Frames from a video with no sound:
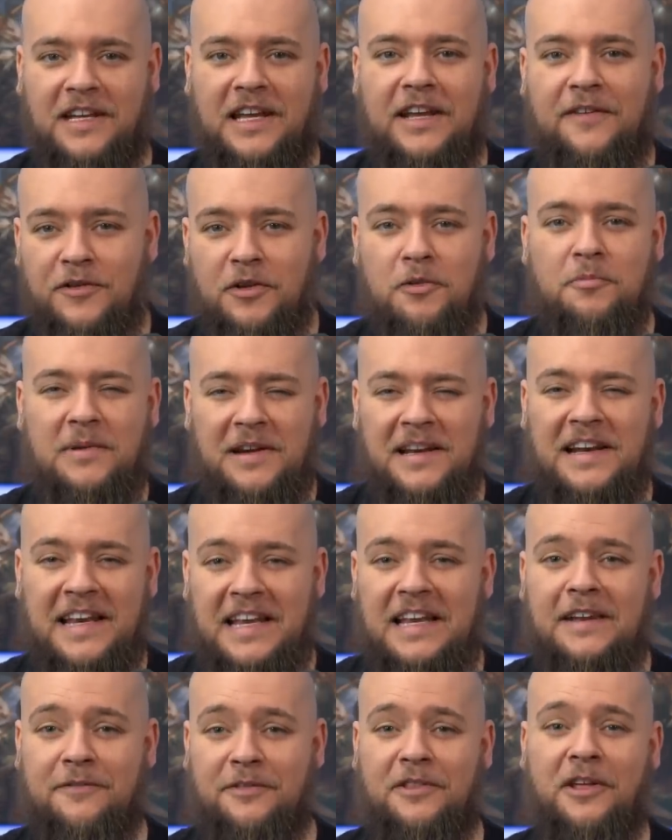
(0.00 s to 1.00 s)
If you
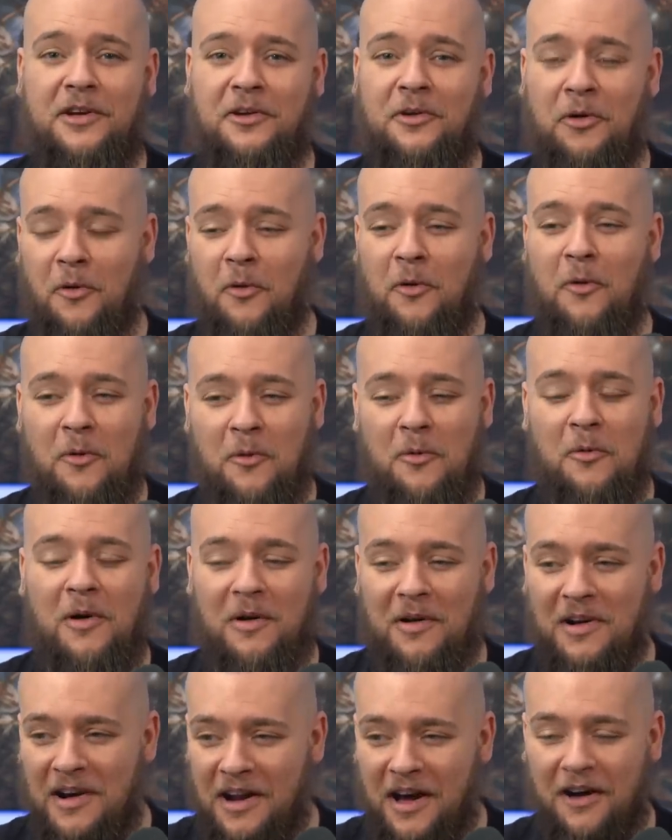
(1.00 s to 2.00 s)
believe that an
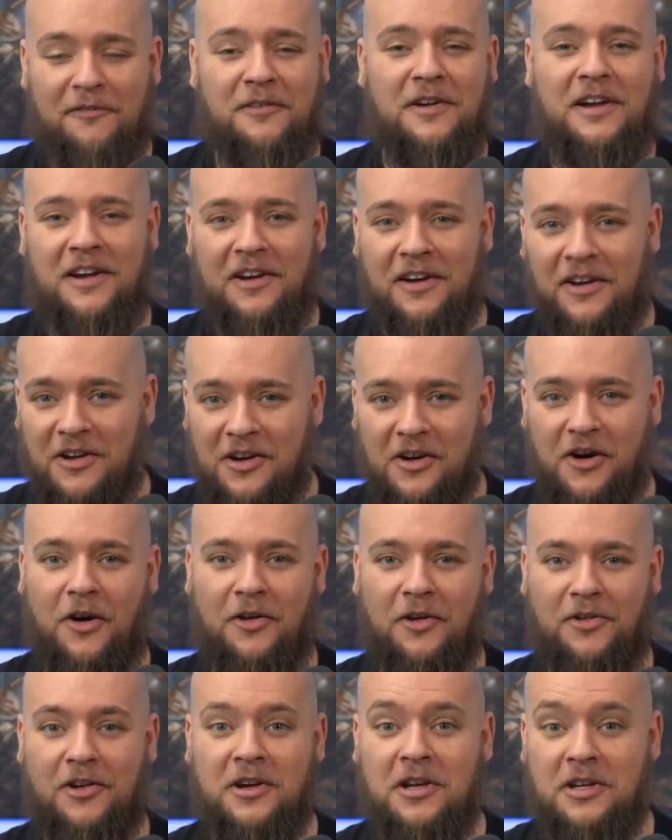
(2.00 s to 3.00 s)
all-loving
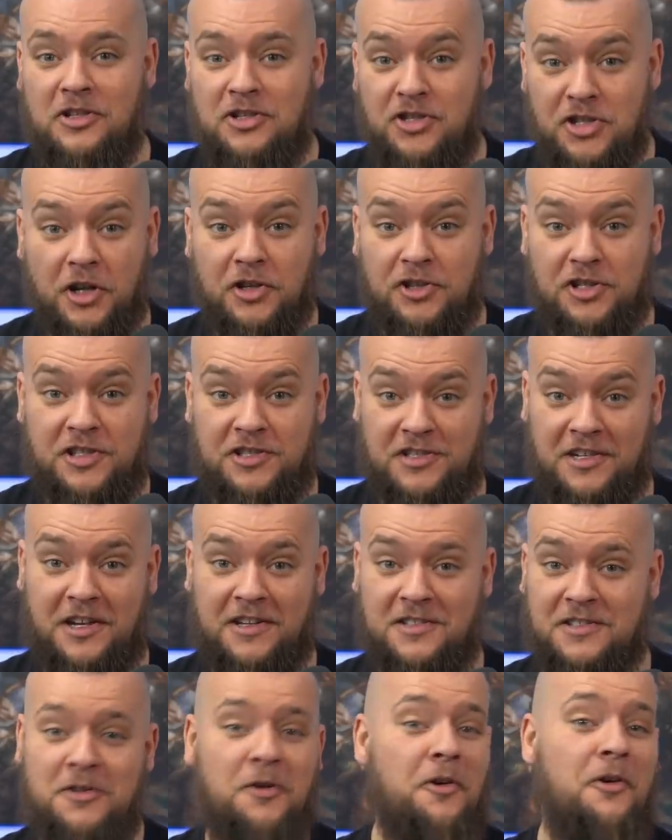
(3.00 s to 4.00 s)
God judges
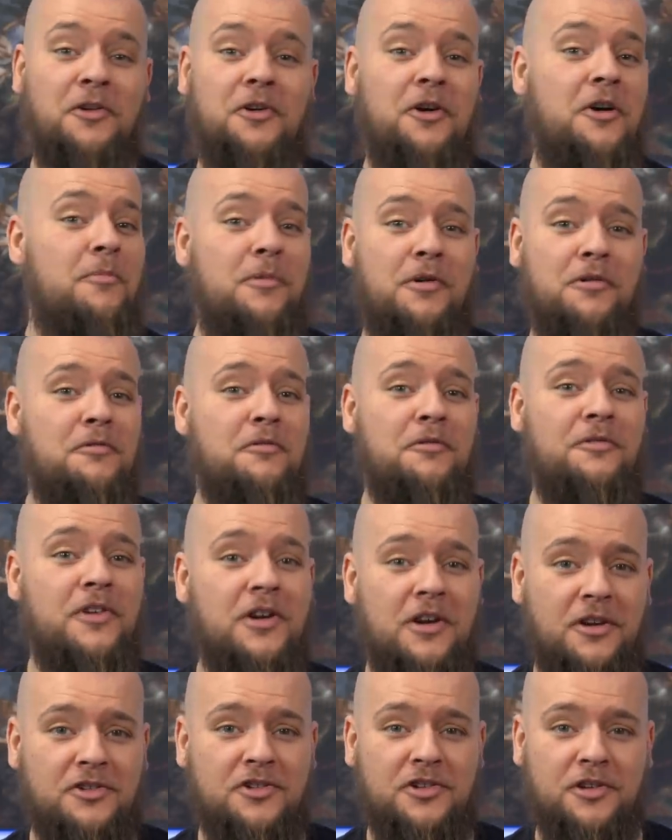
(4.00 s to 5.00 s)
us not on our moral
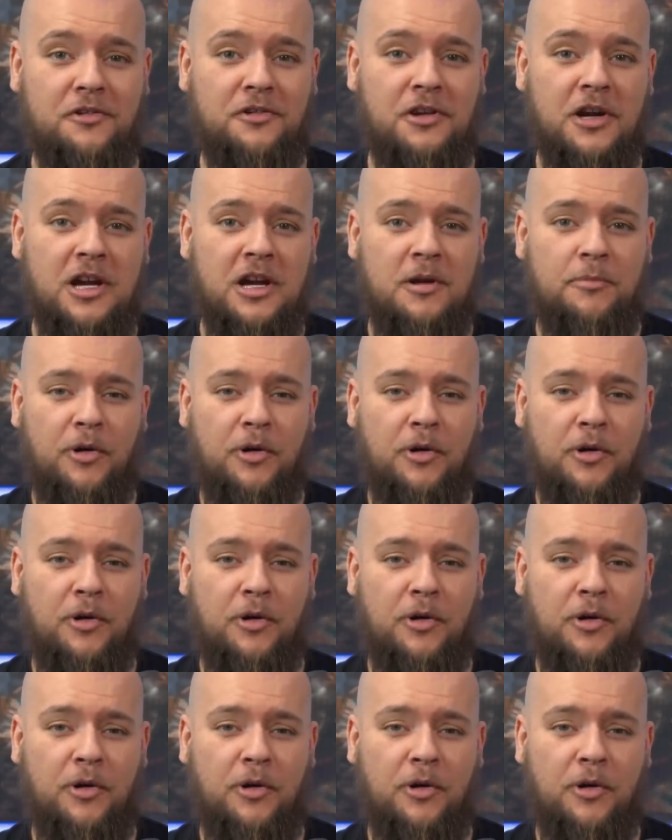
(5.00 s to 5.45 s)
virtue,